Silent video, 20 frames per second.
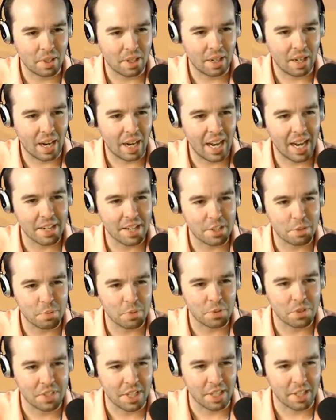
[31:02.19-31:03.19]
I had a smooth
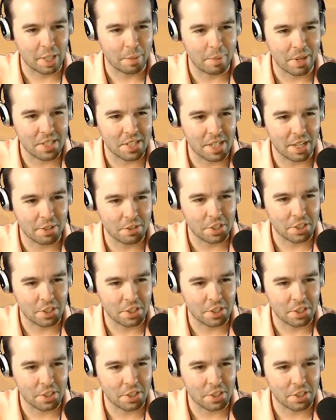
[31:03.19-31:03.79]
sailing on my side, which